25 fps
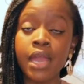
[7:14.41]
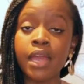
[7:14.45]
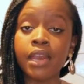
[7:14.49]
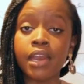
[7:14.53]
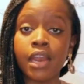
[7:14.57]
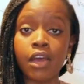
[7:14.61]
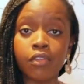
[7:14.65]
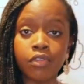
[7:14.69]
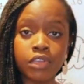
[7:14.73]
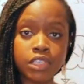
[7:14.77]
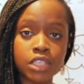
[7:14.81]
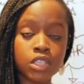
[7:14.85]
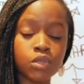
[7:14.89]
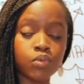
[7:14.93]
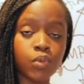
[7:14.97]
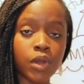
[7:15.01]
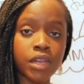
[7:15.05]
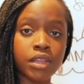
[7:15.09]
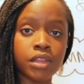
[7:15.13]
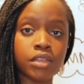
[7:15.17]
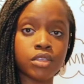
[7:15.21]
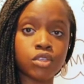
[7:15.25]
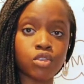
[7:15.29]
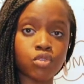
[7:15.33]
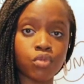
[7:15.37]
Now, this is
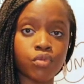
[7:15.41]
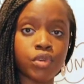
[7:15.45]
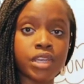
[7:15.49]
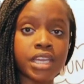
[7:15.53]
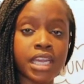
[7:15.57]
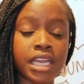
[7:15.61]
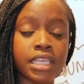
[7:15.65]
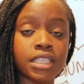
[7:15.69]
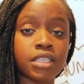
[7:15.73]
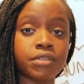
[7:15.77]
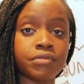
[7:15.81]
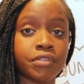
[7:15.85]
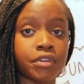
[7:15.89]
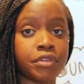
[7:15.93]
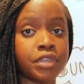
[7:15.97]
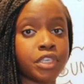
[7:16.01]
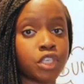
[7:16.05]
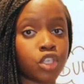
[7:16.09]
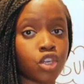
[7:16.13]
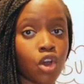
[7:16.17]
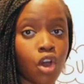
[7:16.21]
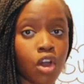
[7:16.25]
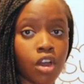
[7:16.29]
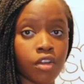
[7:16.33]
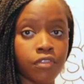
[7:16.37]
when the story gets very
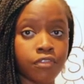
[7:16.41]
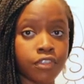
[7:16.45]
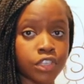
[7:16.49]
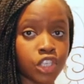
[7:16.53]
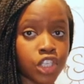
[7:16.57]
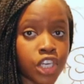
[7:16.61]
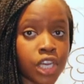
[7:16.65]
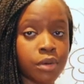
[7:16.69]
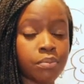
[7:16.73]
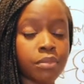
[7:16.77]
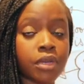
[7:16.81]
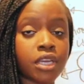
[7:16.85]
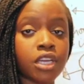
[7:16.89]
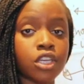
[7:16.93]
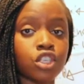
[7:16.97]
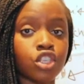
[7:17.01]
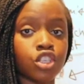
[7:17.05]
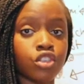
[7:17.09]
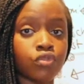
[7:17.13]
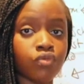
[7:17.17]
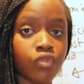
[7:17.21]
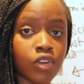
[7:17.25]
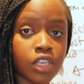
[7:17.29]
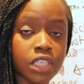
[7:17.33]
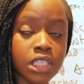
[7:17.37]
dark for Jane, because
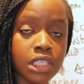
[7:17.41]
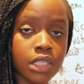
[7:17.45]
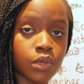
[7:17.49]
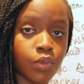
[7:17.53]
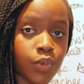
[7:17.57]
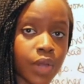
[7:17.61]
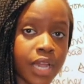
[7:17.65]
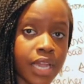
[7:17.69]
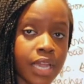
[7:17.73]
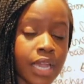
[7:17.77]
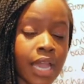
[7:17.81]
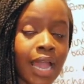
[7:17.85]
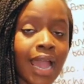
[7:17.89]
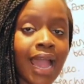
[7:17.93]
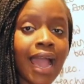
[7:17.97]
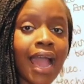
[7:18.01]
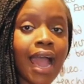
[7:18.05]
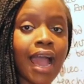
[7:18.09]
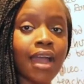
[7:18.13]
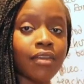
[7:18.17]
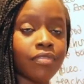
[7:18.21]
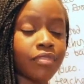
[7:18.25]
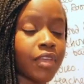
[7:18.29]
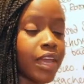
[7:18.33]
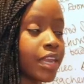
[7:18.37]
she runs away,
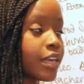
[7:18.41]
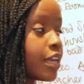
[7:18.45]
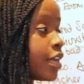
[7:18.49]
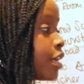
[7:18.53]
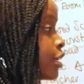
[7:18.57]
and then